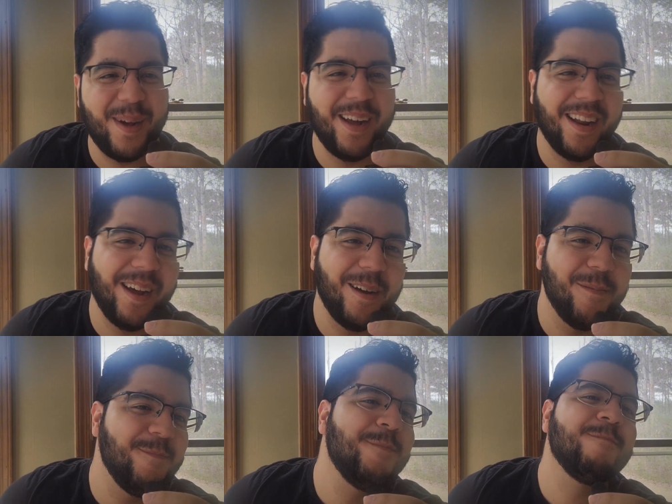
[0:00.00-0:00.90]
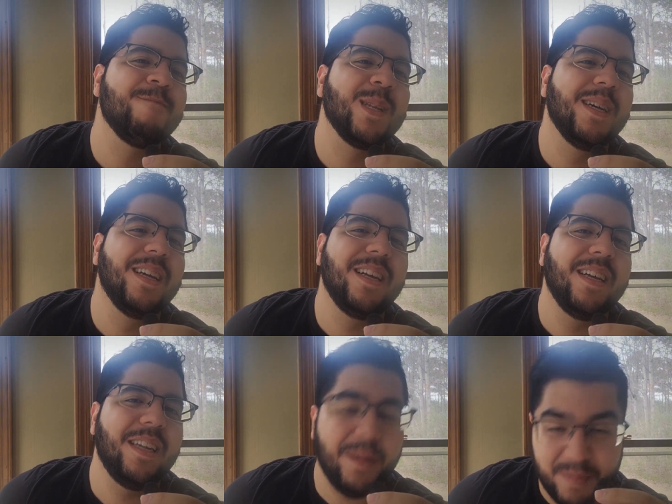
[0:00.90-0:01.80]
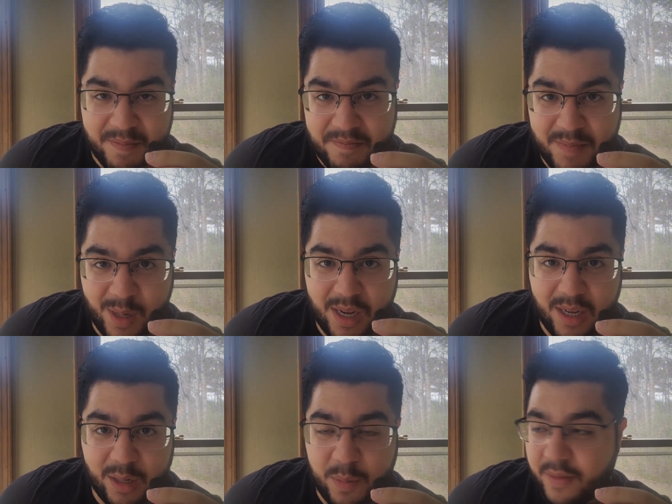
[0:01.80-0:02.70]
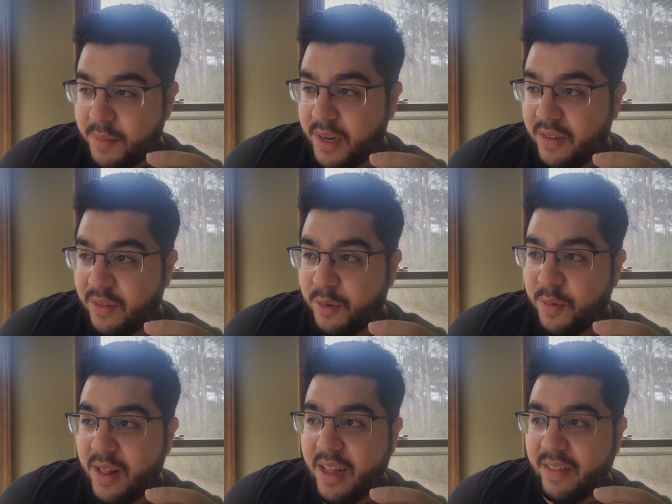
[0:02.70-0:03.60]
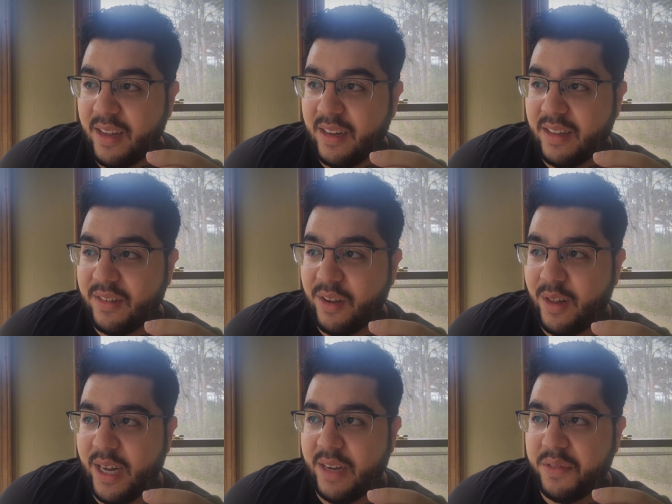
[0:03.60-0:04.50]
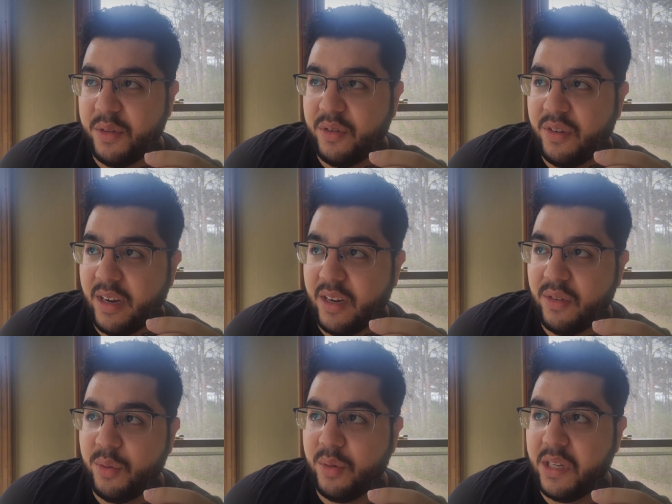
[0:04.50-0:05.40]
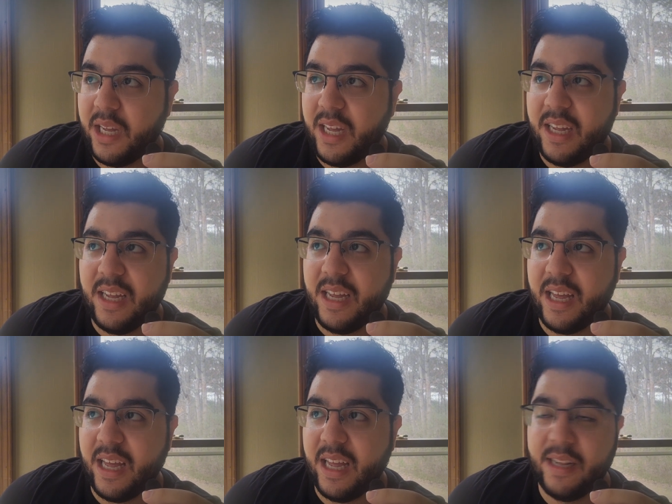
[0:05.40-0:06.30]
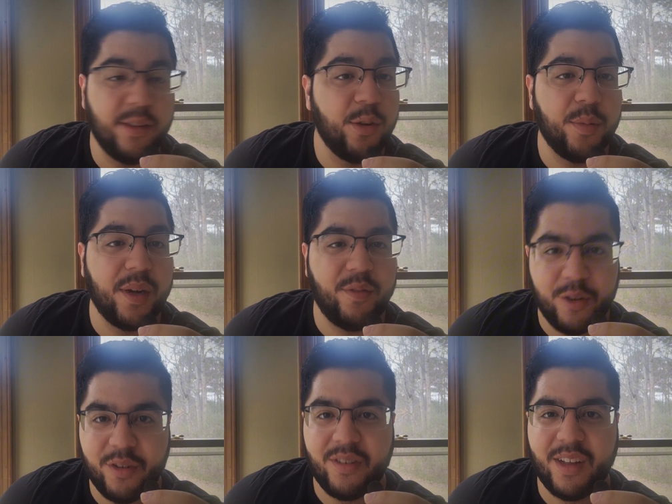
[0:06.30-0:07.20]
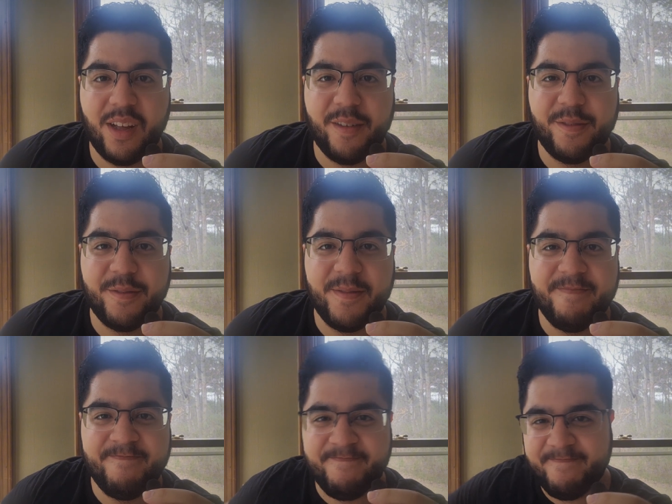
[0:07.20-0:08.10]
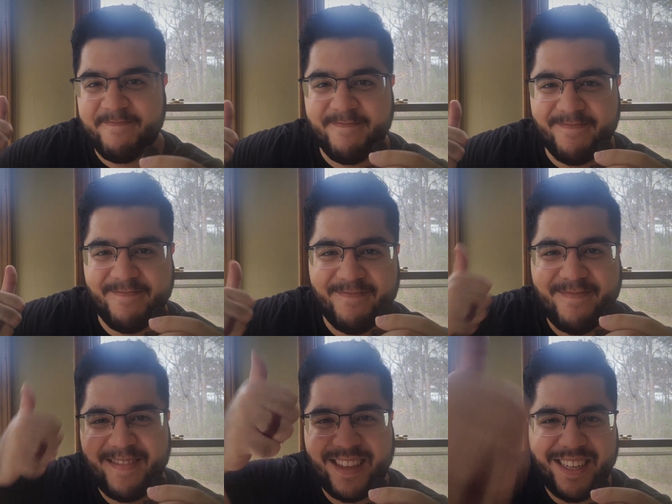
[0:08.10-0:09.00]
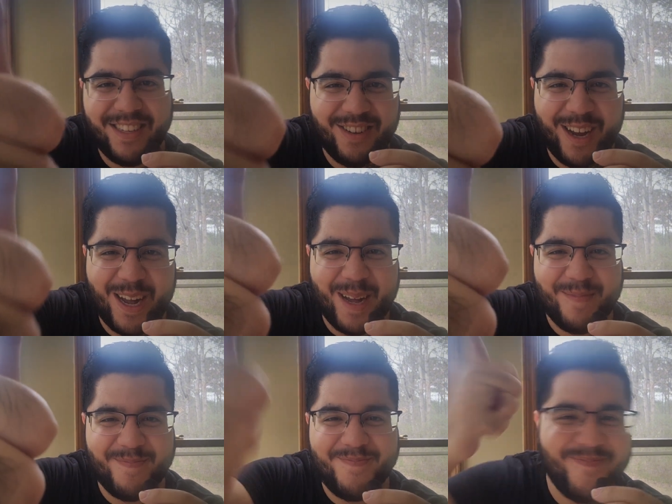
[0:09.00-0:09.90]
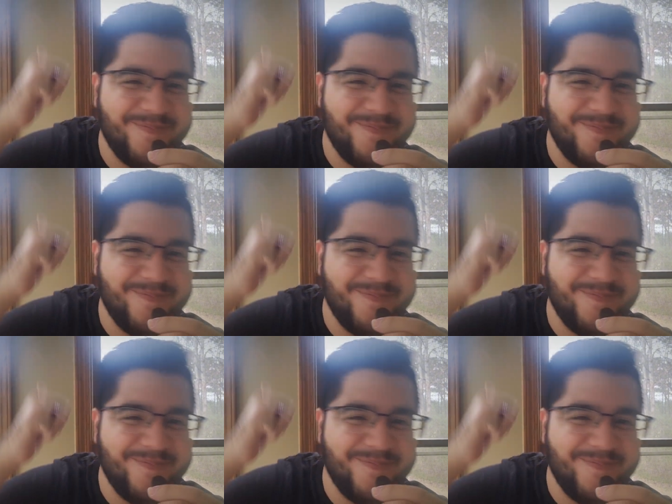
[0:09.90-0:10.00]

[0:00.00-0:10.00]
But, um, yep. Uh, hope everybody's doing well out there. That's all I have to share today. And to my future self, good job.